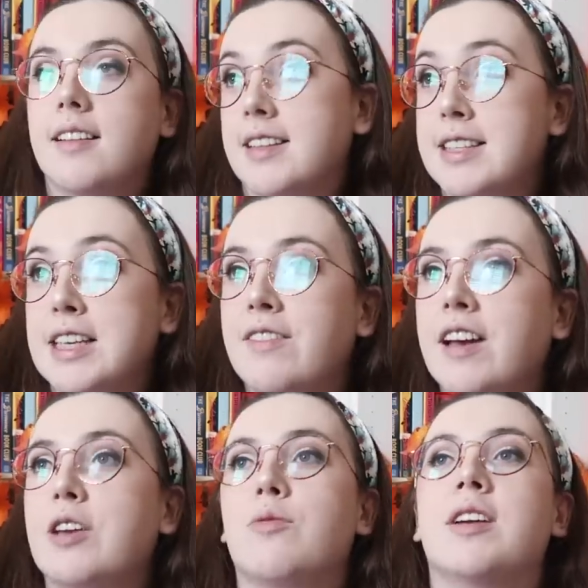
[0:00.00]
let's see if I
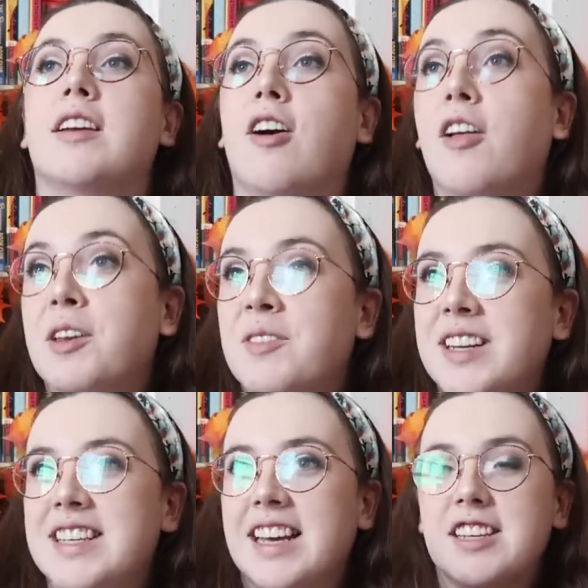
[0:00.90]
can read it all in
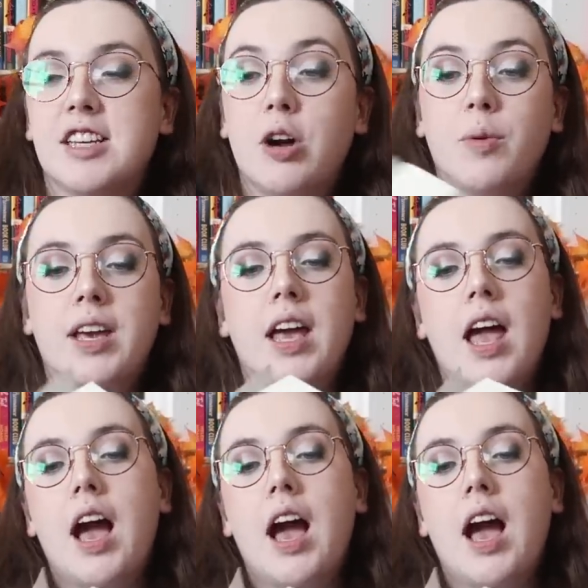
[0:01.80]
one day, shall we?